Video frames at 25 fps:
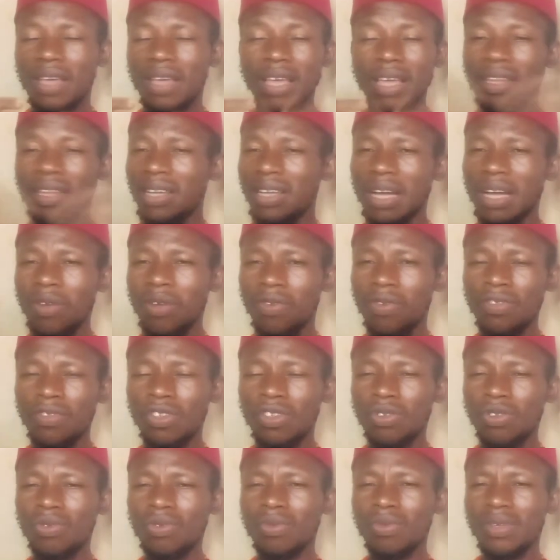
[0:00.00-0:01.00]
any kind of
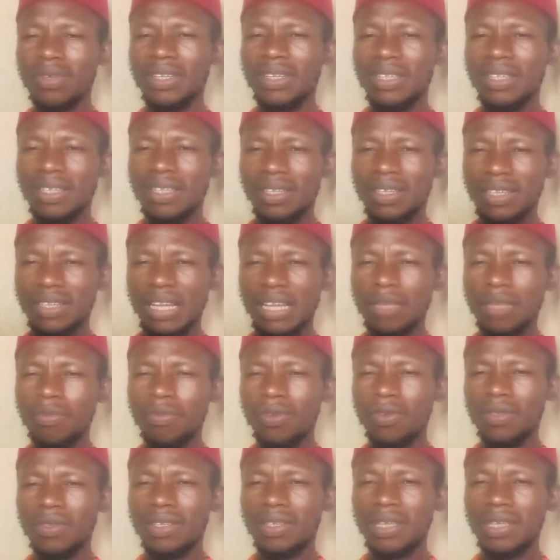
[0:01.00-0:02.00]
issue, chat
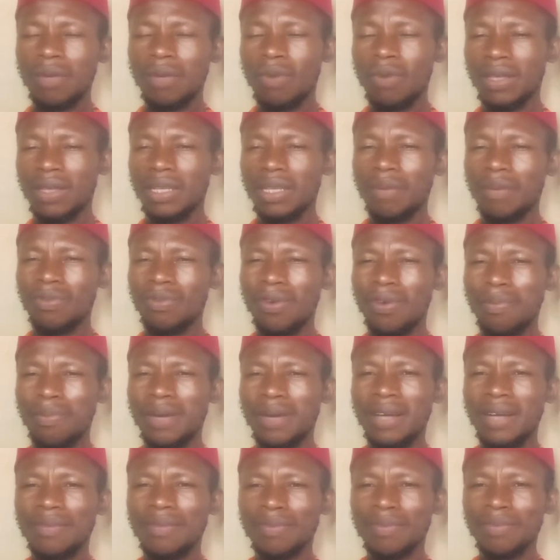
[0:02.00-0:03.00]
me on the same WhatsApp
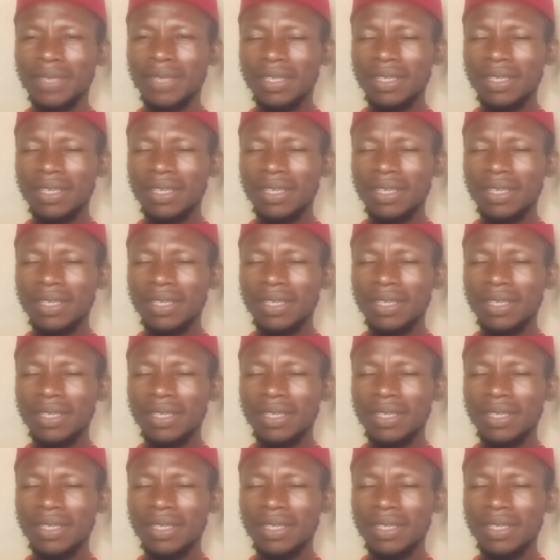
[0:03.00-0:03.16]
number